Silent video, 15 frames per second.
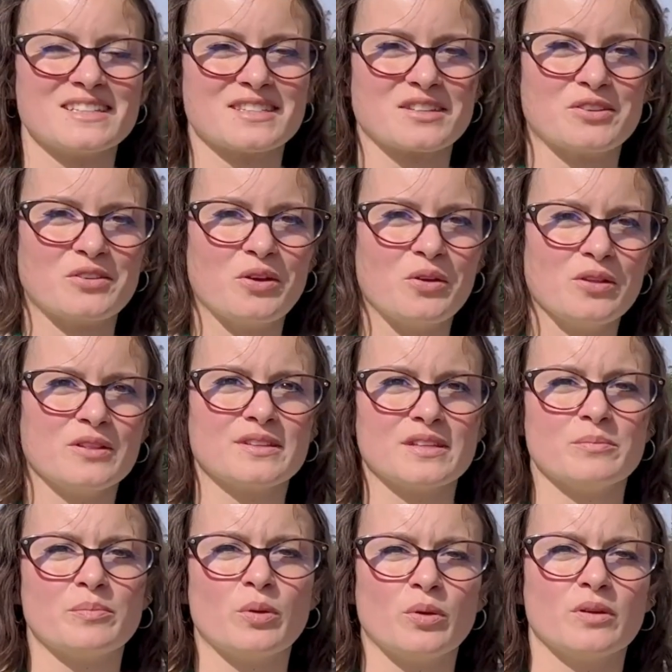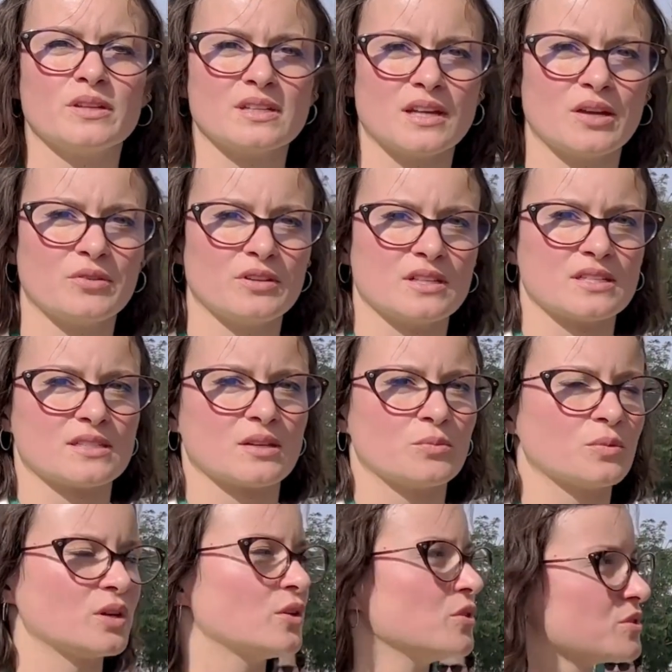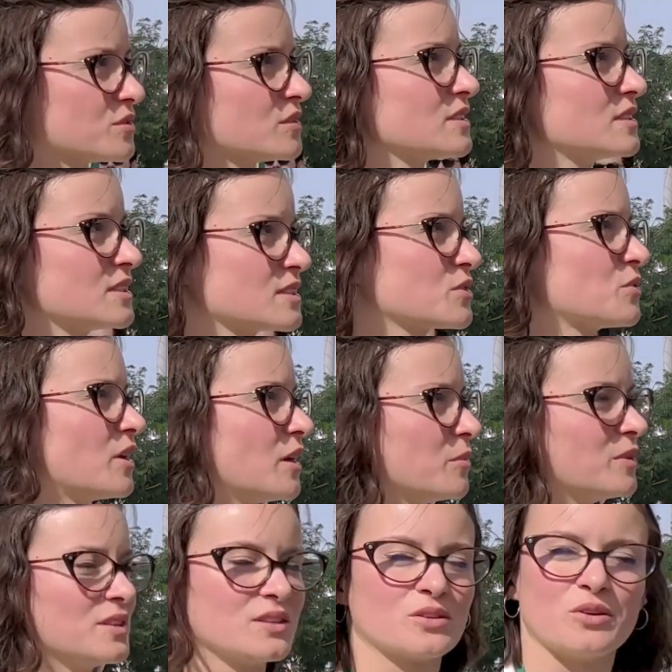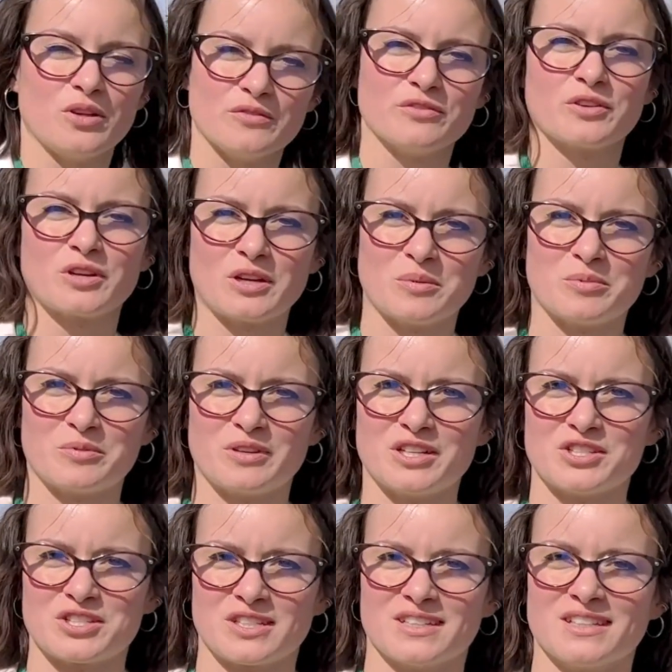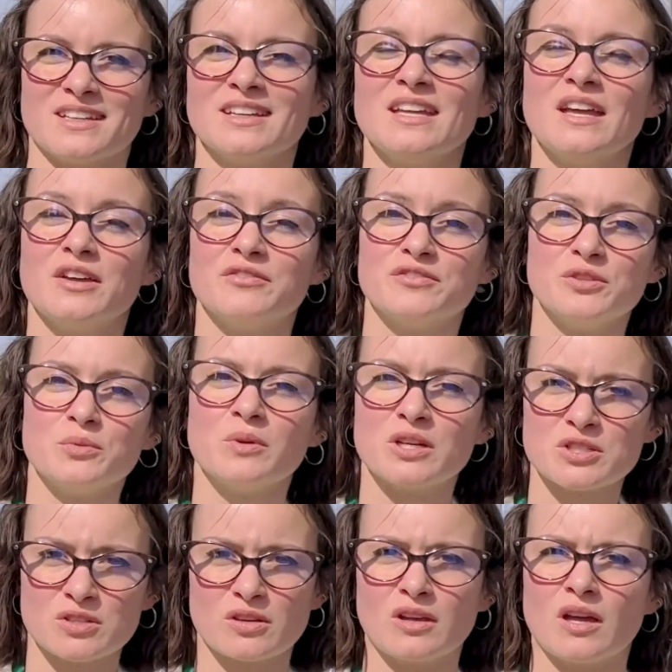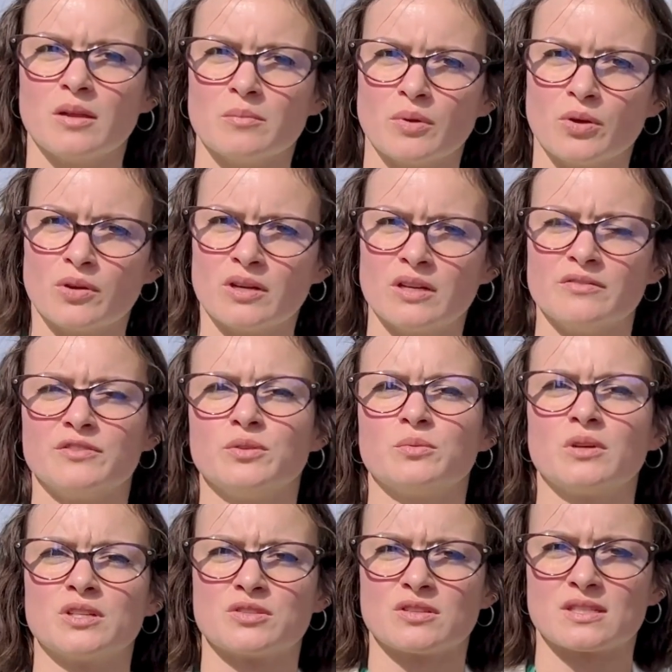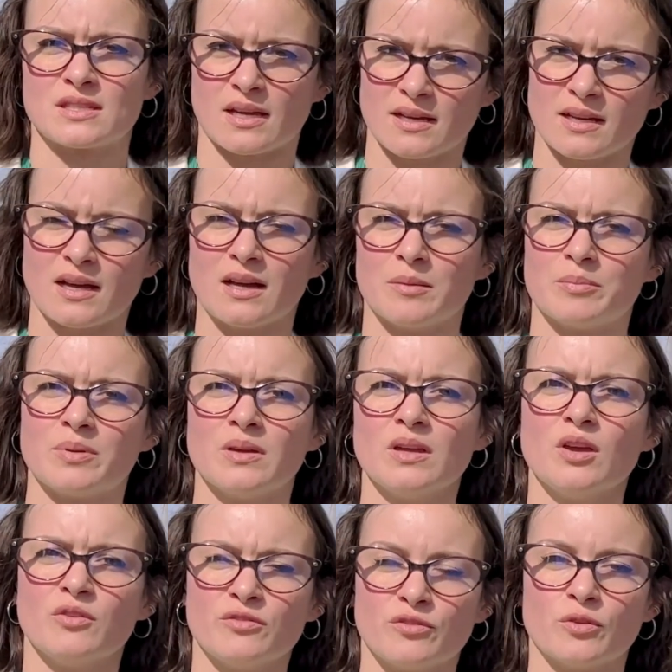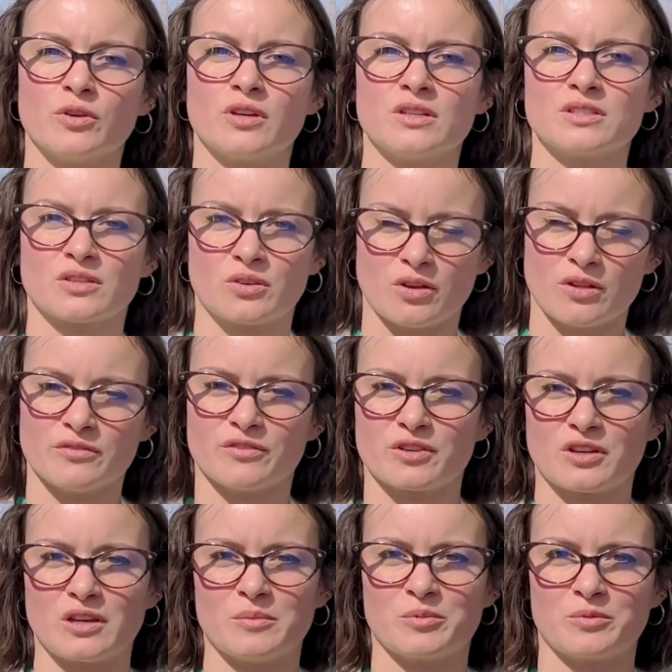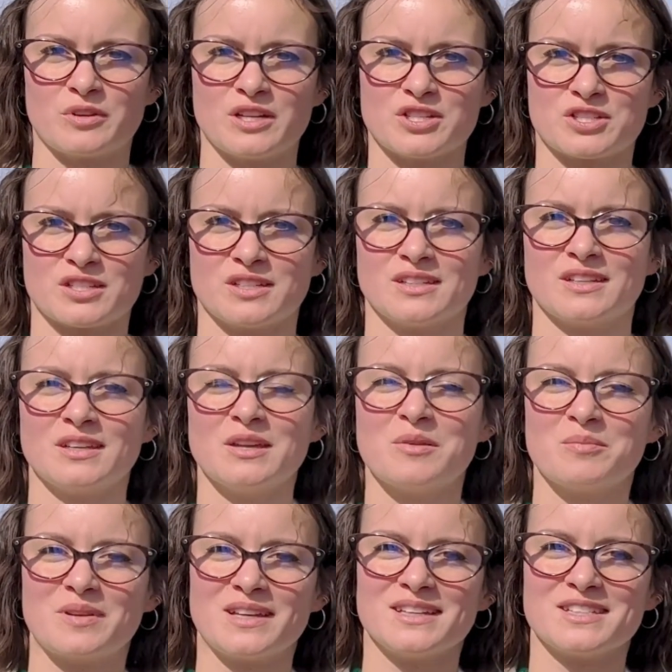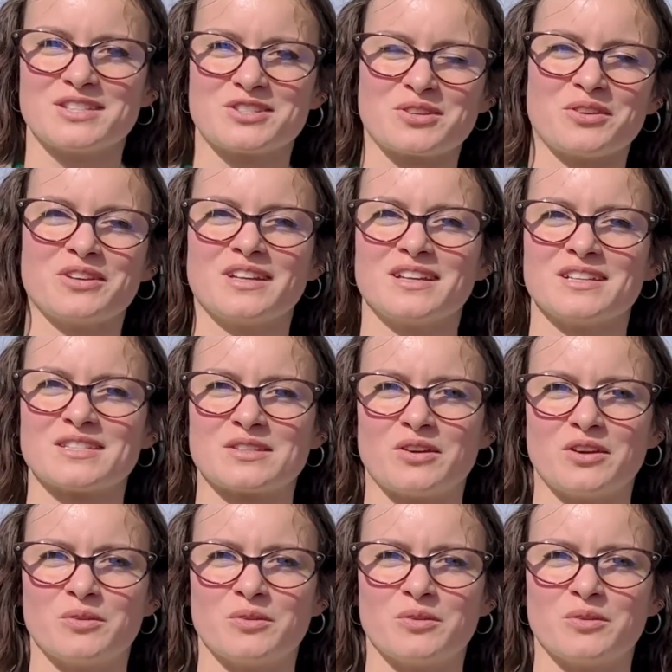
are all the important areas that we also describe in the call for collaboration. If you want to learn more, if you want to sign up for the call for collaboration, please join us on